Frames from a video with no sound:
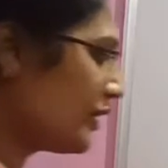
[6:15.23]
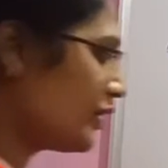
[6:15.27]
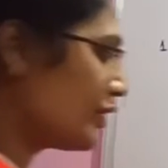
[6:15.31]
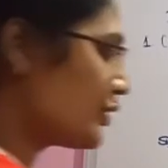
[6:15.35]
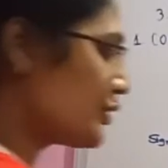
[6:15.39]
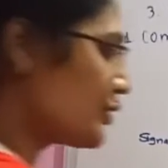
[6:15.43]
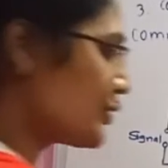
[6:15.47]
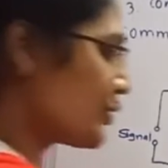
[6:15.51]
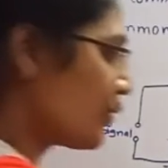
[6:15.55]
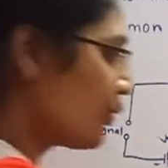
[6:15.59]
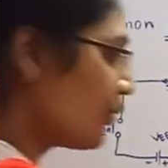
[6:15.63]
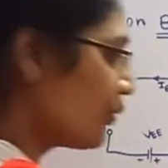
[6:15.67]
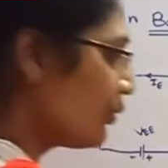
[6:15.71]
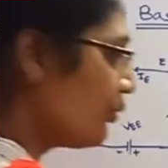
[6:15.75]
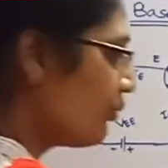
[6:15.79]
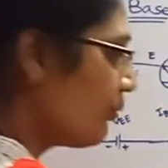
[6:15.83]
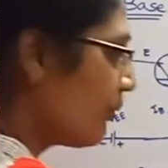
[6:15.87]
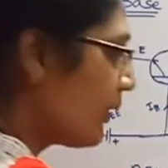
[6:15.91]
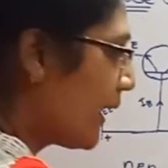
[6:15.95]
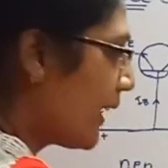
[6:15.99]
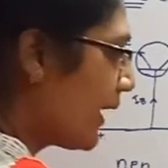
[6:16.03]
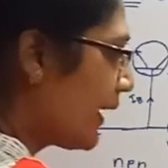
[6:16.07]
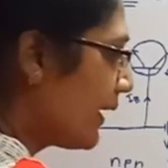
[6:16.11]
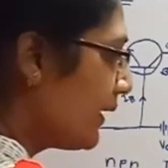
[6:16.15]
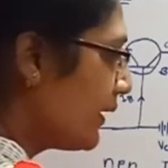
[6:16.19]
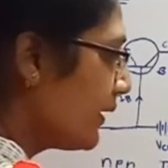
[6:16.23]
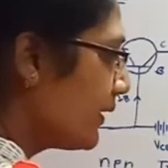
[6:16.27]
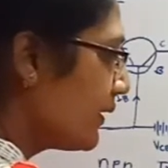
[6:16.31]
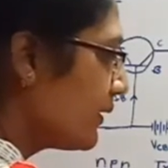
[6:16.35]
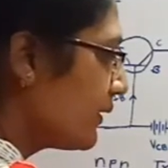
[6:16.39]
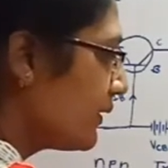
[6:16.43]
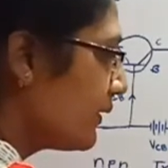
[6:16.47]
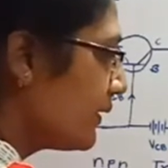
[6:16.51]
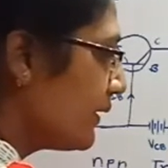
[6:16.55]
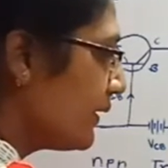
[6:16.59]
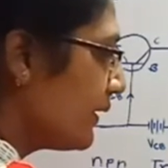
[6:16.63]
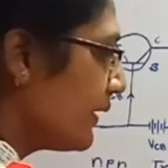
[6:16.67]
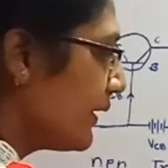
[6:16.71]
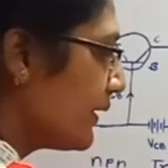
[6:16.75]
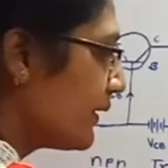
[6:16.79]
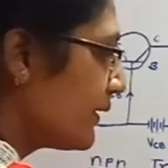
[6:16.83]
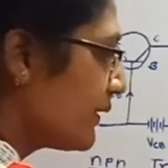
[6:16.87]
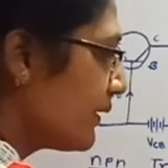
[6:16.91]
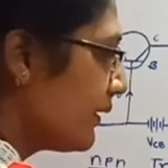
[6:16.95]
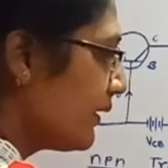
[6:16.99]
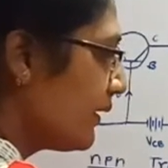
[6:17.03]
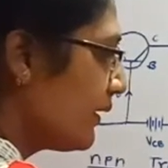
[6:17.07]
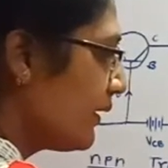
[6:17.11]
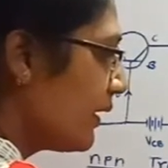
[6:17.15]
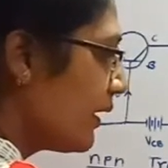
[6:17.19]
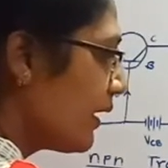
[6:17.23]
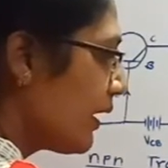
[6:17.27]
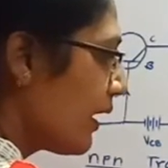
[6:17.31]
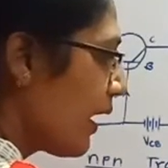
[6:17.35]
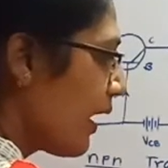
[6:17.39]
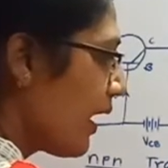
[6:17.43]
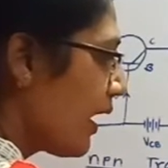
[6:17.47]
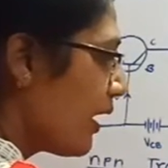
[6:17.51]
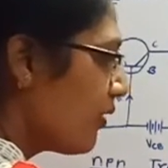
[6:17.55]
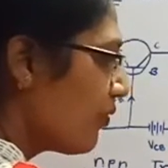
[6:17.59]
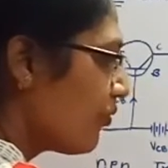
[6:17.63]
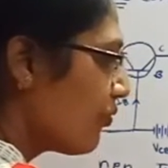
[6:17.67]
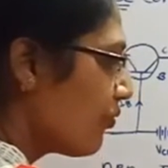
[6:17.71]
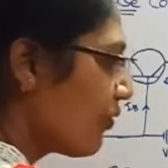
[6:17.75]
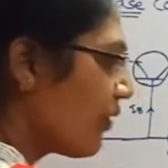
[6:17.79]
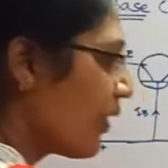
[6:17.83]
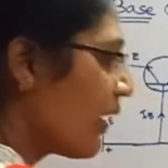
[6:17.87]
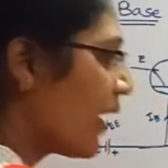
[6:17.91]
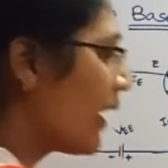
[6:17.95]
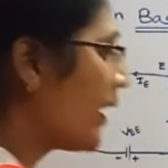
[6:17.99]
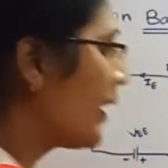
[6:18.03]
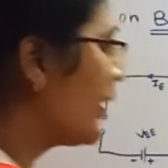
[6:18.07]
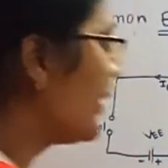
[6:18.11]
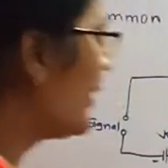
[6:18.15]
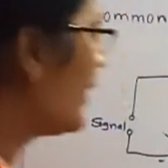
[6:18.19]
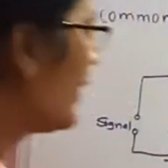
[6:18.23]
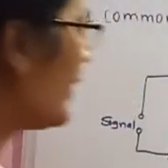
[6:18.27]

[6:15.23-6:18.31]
is shown by the letter alpha